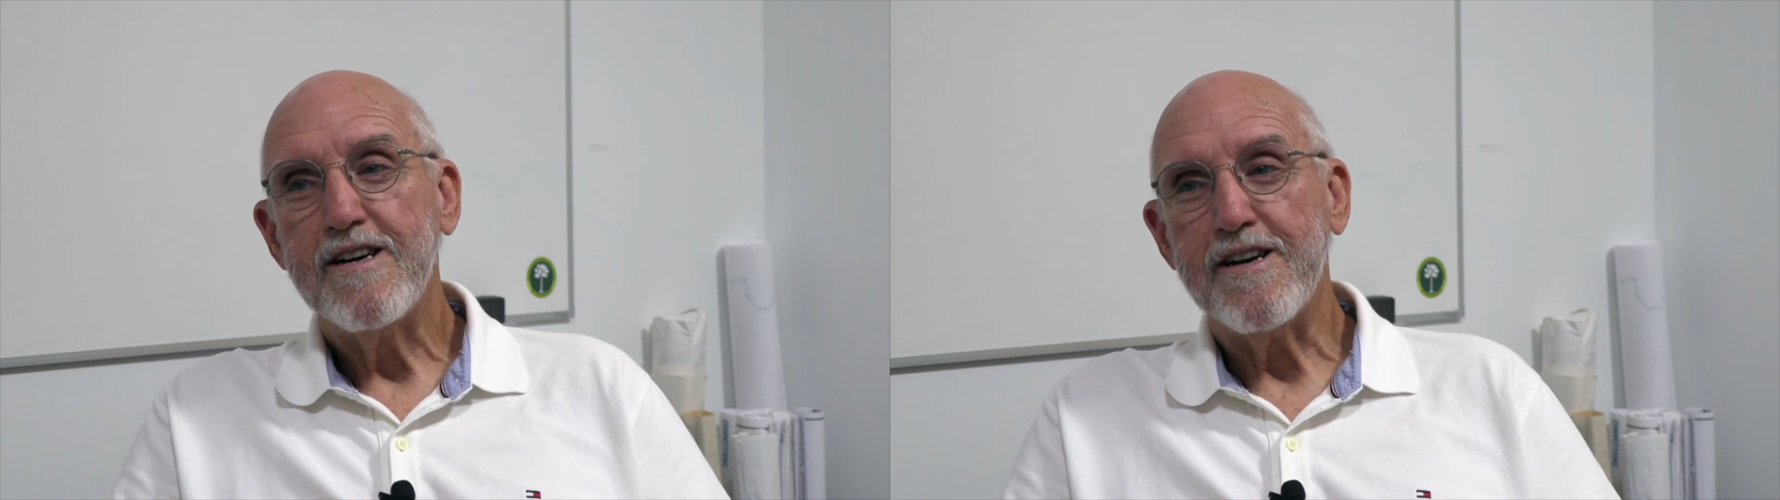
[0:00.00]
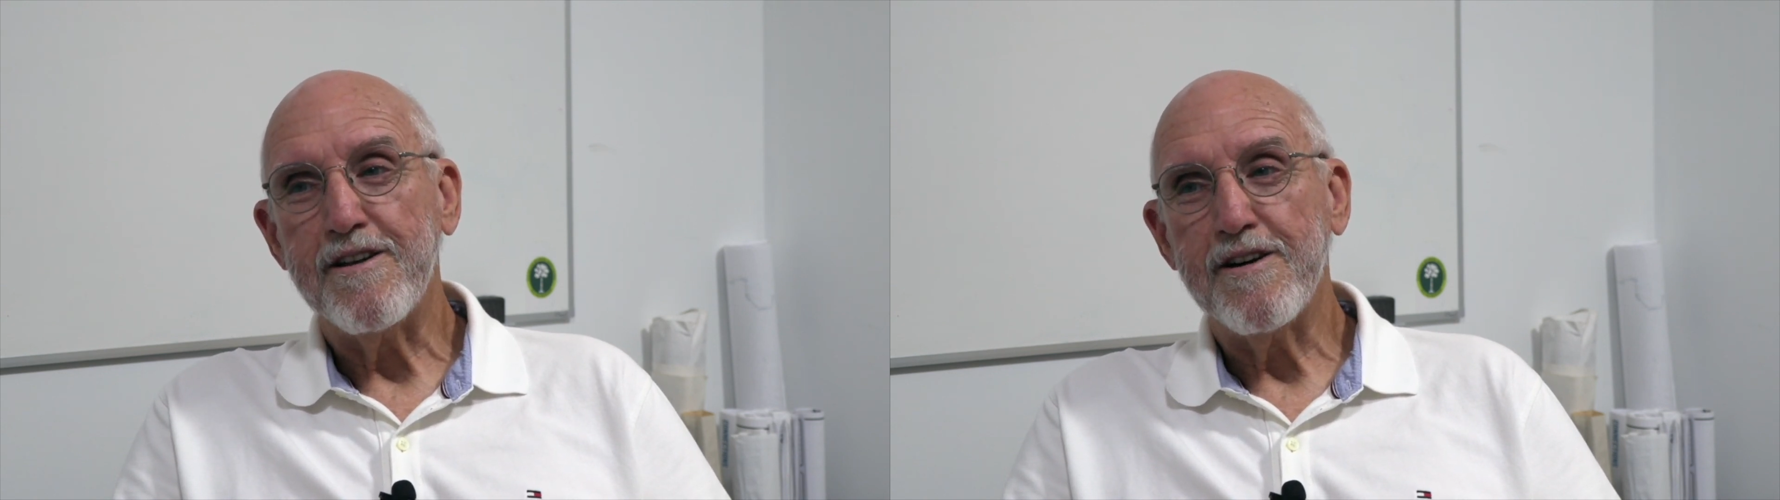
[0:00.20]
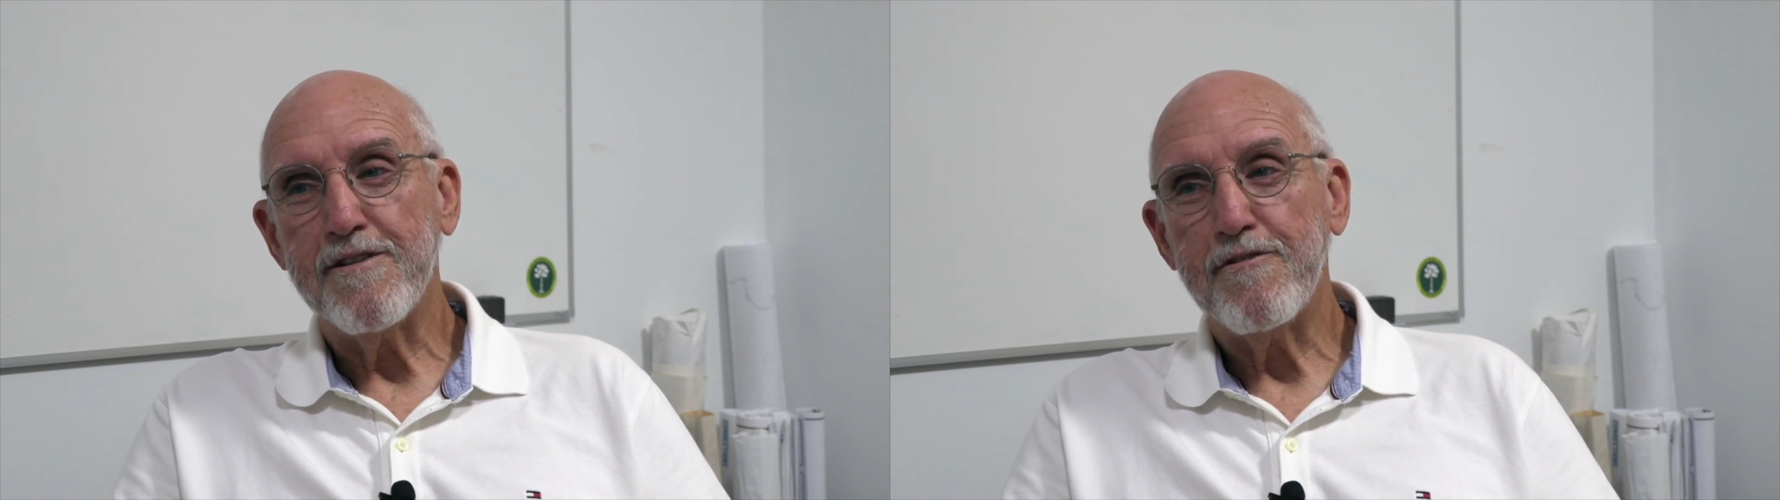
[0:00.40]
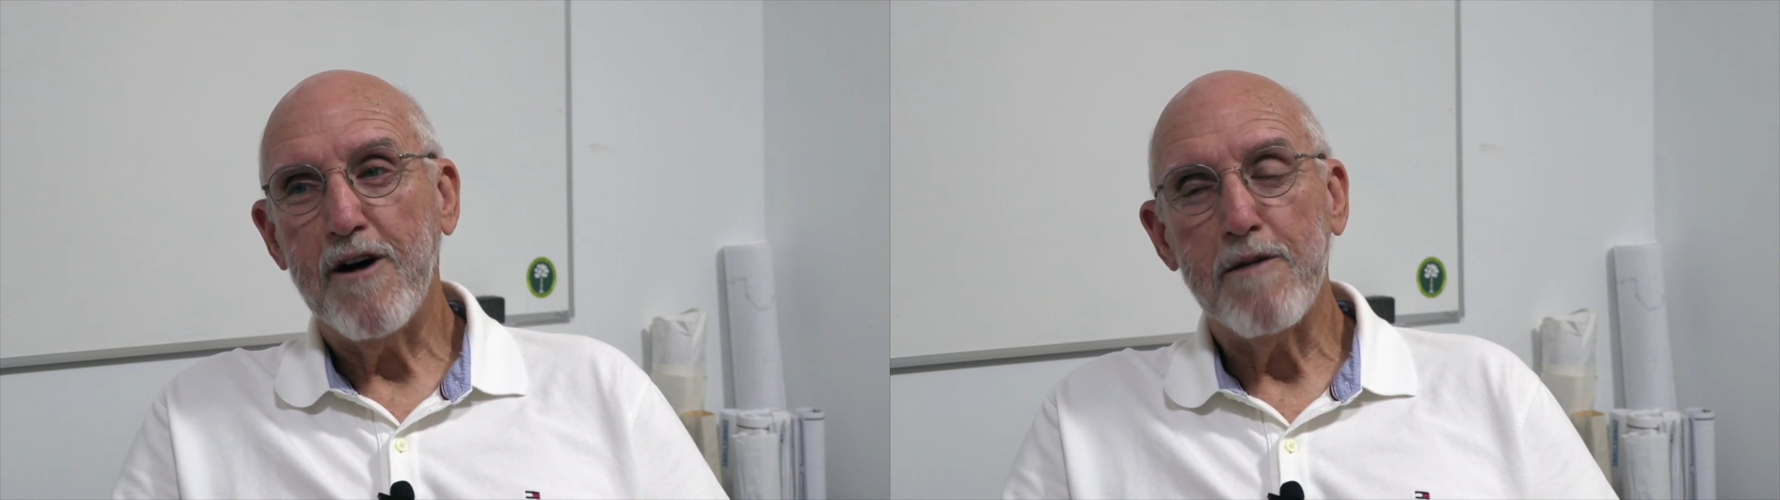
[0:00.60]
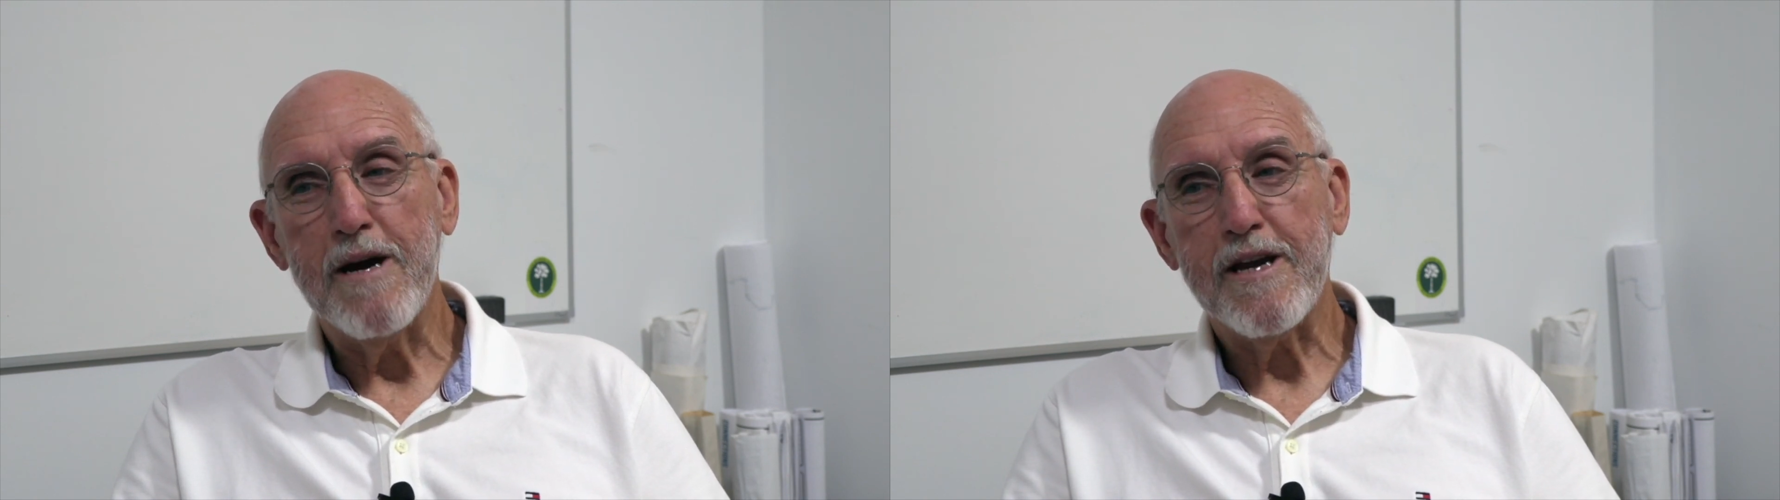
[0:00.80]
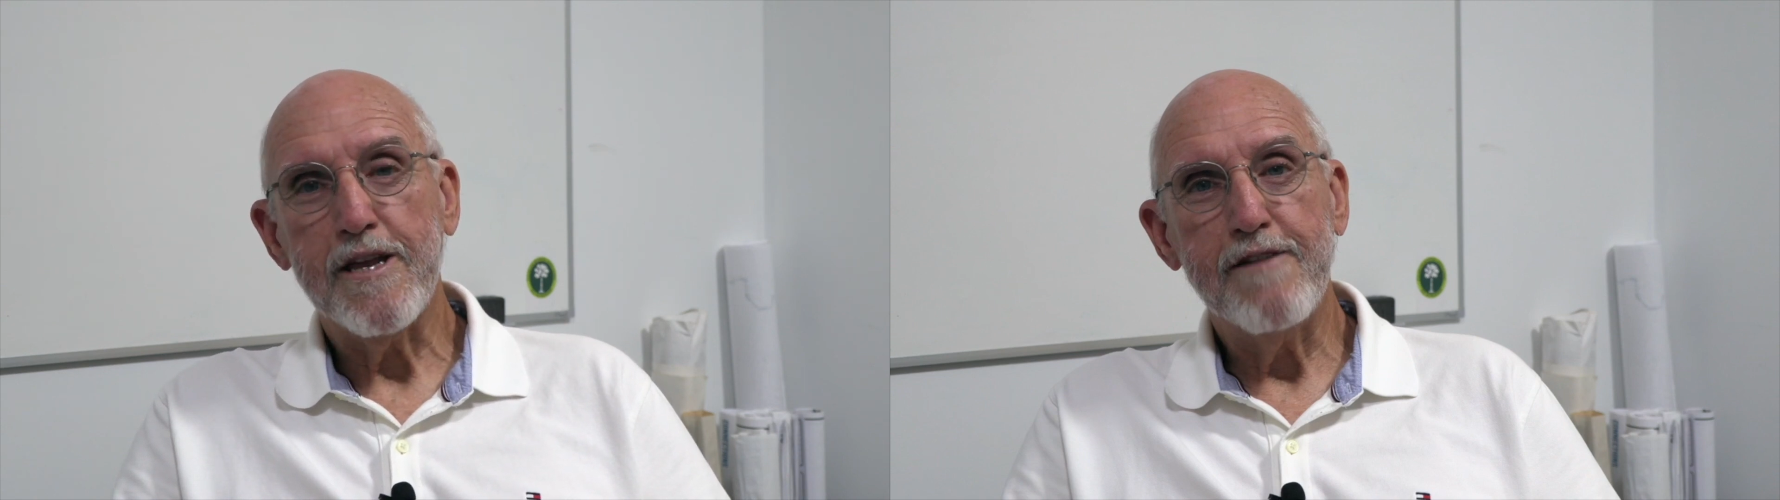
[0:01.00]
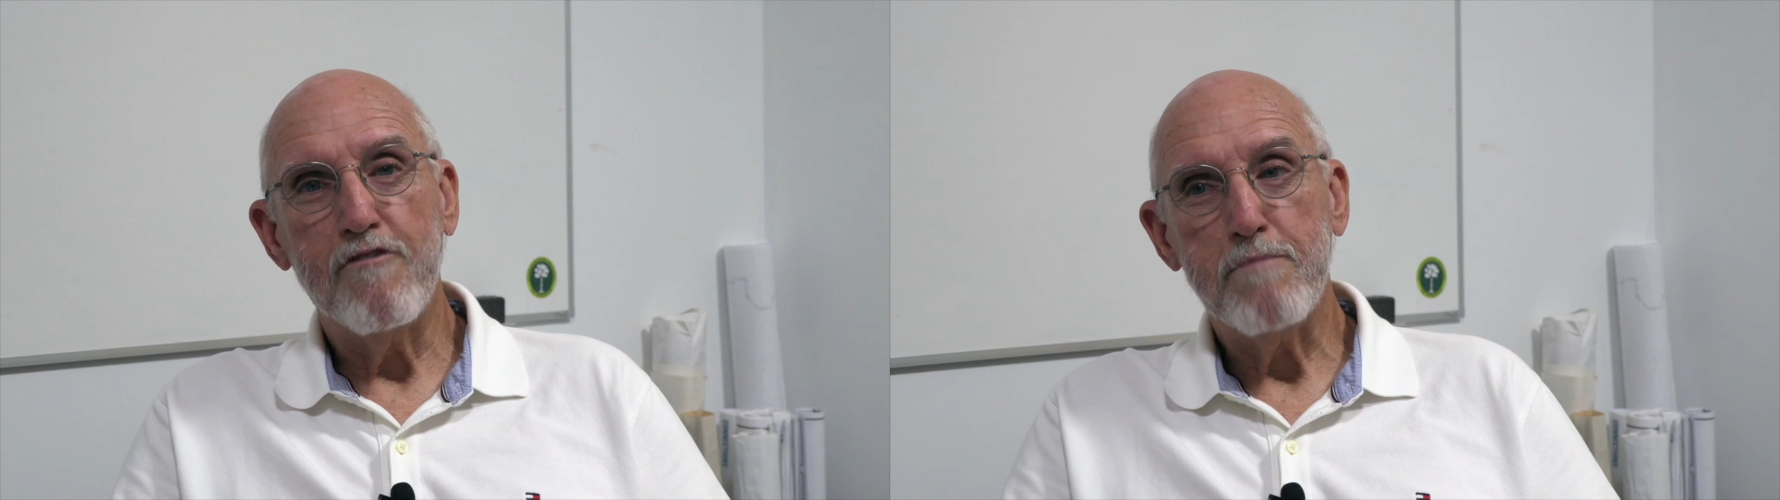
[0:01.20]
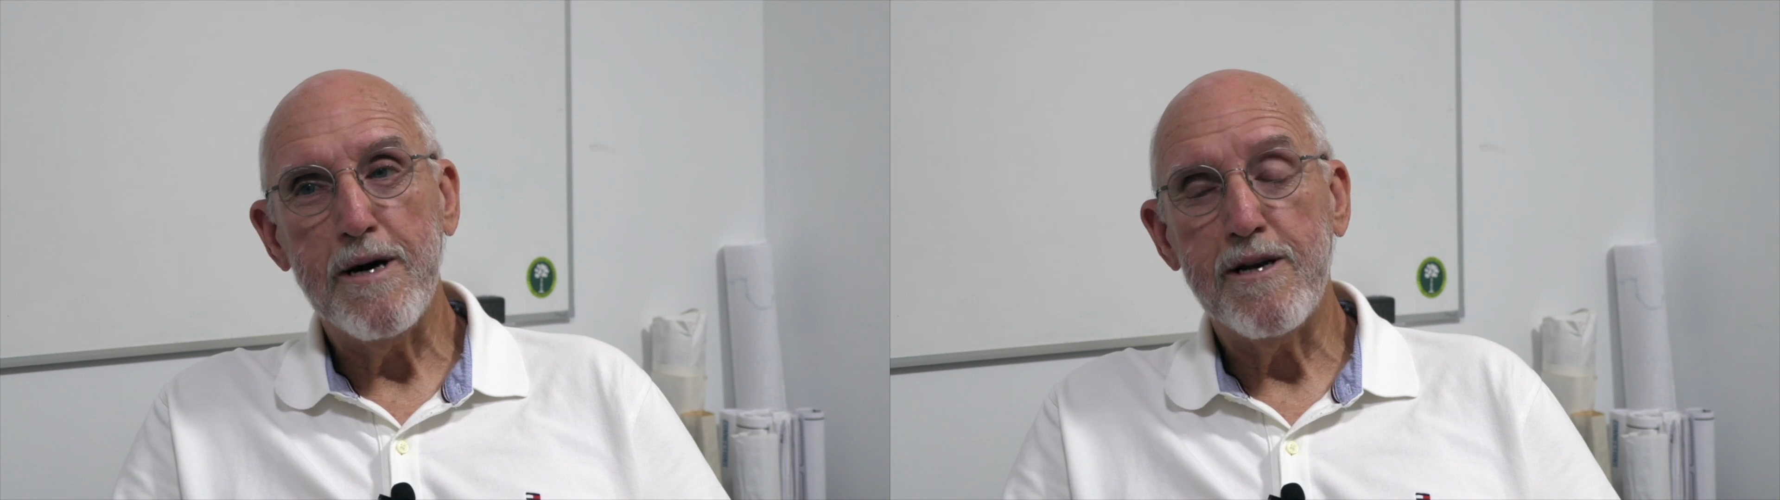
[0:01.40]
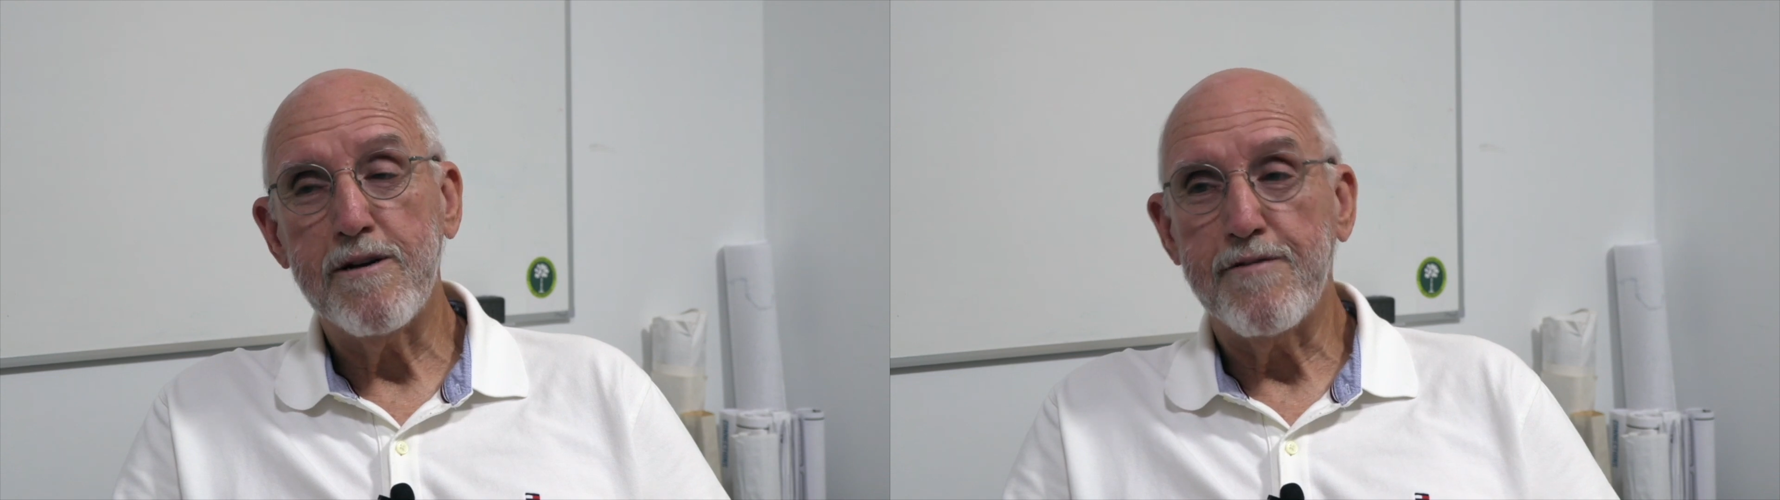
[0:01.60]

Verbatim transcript: and uh, try to make it even better.